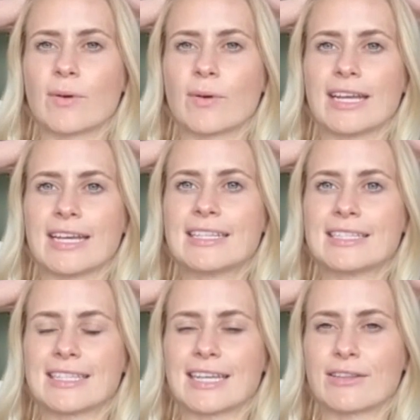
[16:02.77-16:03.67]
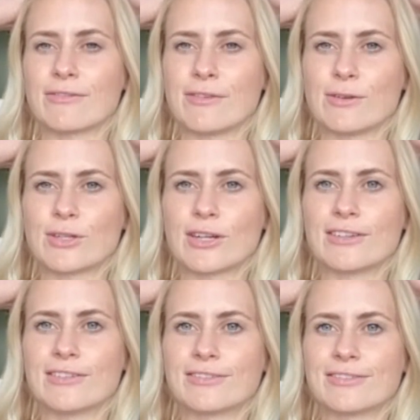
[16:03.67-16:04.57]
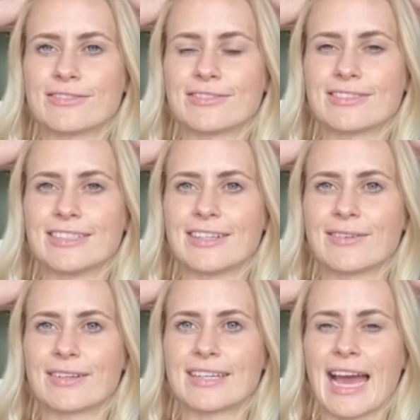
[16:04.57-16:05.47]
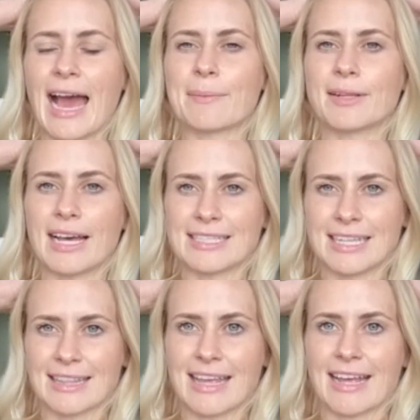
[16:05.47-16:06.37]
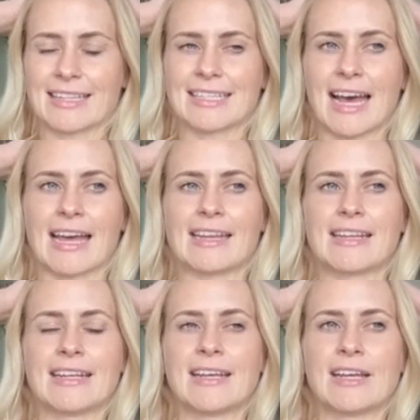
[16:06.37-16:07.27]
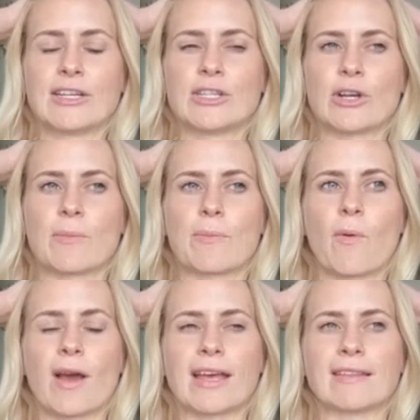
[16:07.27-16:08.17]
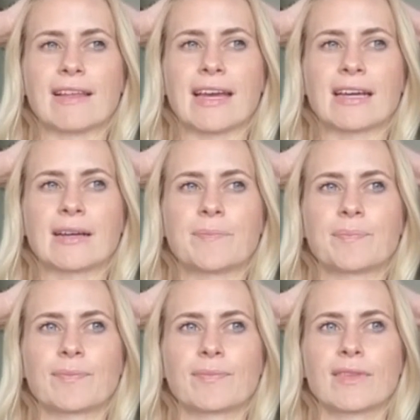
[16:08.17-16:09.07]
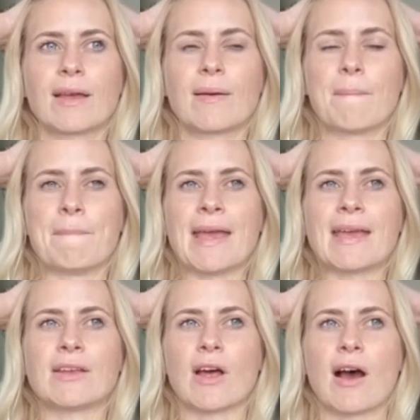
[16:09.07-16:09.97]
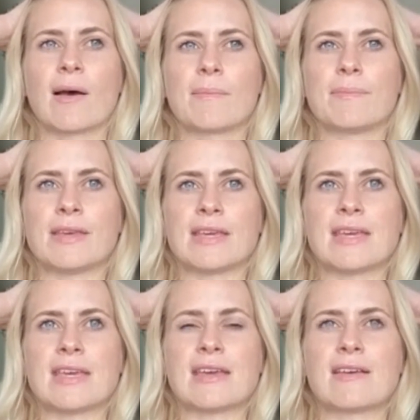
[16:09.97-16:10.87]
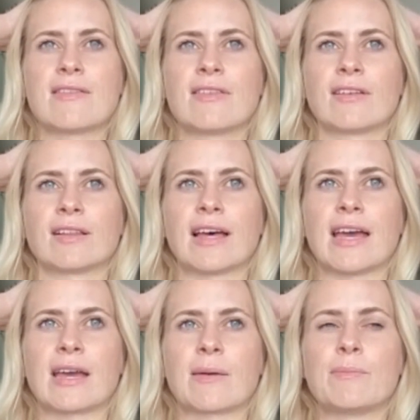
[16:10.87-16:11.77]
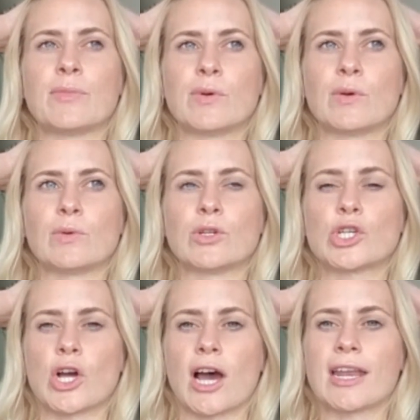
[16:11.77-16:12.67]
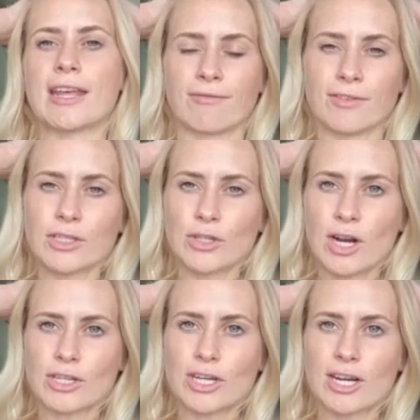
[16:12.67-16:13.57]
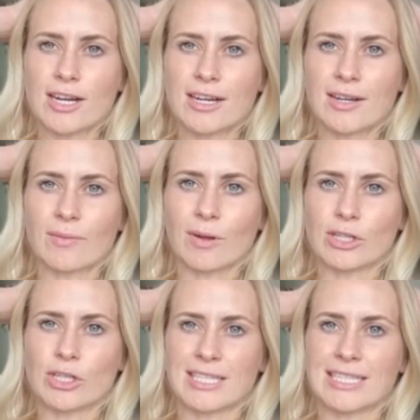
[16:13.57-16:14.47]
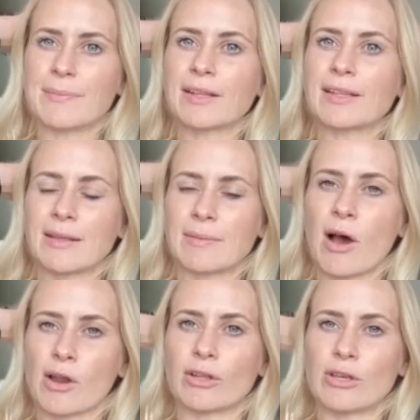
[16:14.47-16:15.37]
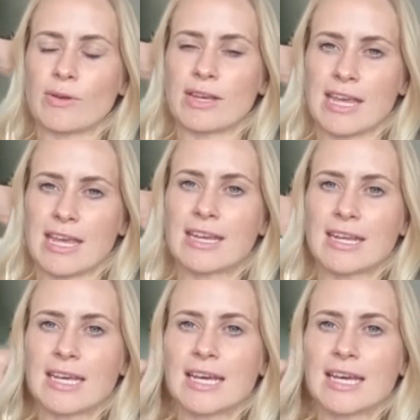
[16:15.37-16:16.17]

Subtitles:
what is like the future of, capitalizing things that, to your point, like may not be the like moonshot infrastructure, which is typically all you'd need,